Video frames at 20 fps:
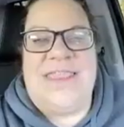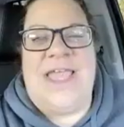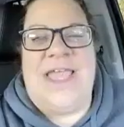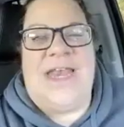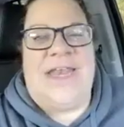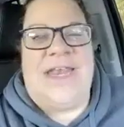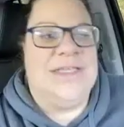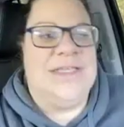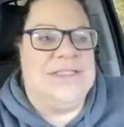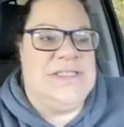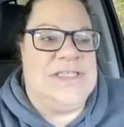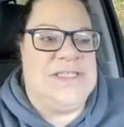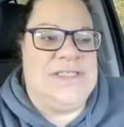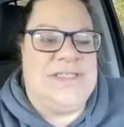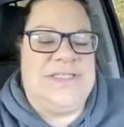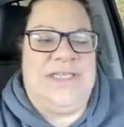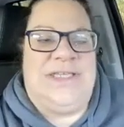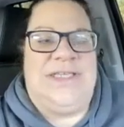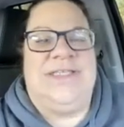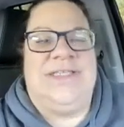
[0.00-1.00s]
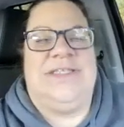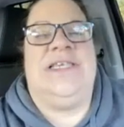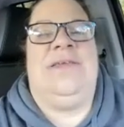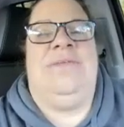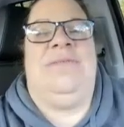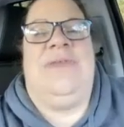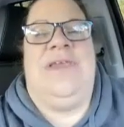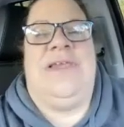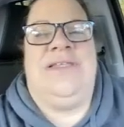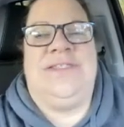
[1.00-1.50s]
that
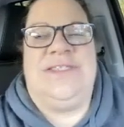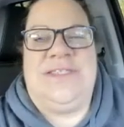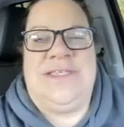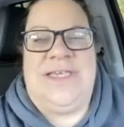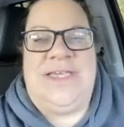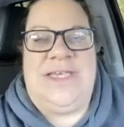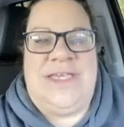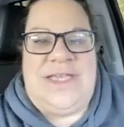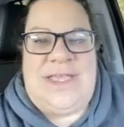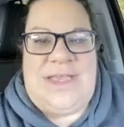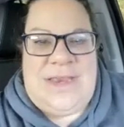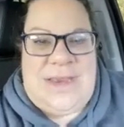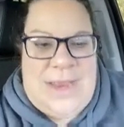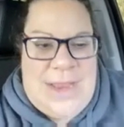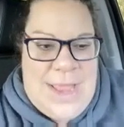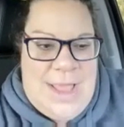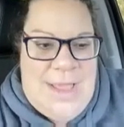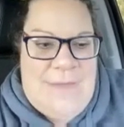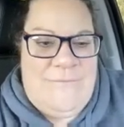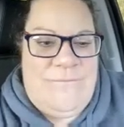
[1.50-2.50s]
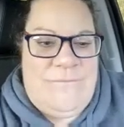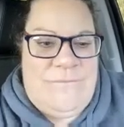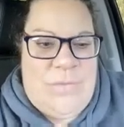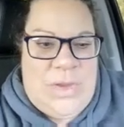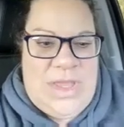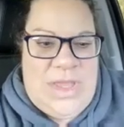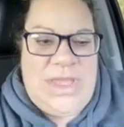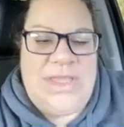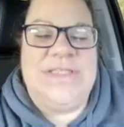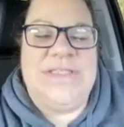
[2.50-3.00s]
consistency means
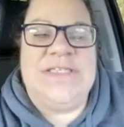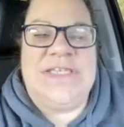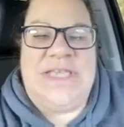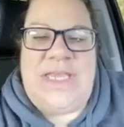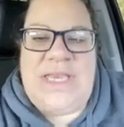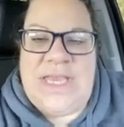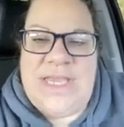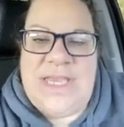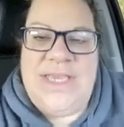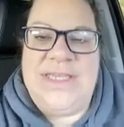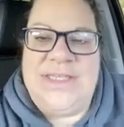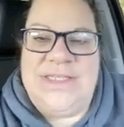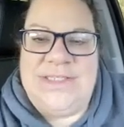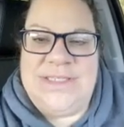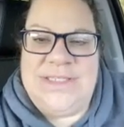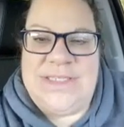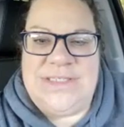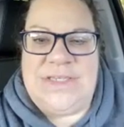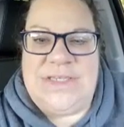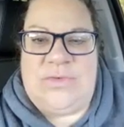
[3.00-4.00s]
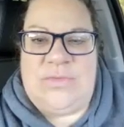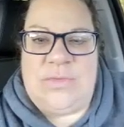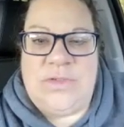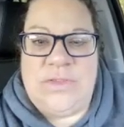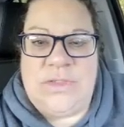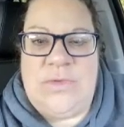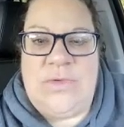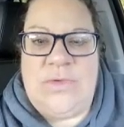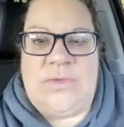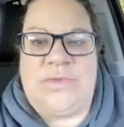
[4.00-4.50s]
instant and consistent
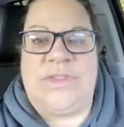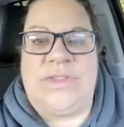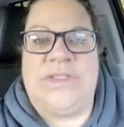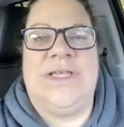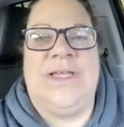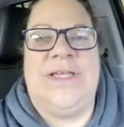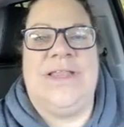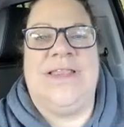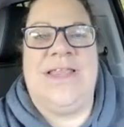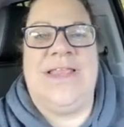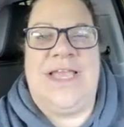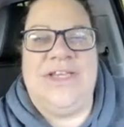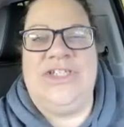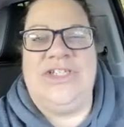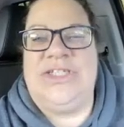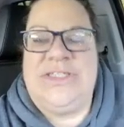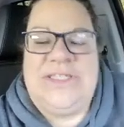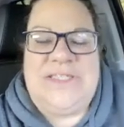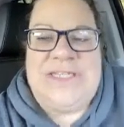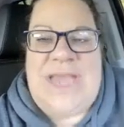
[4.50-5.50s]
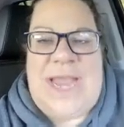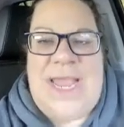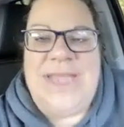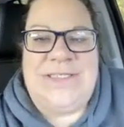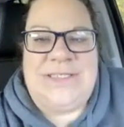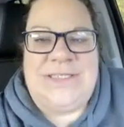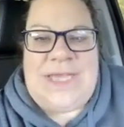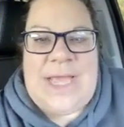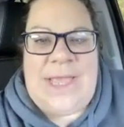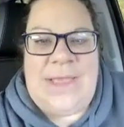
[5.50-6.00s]
results. They just take
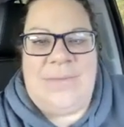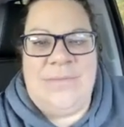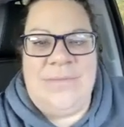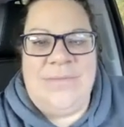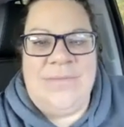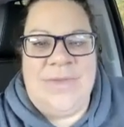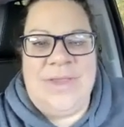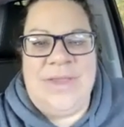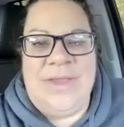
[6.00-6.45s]
time.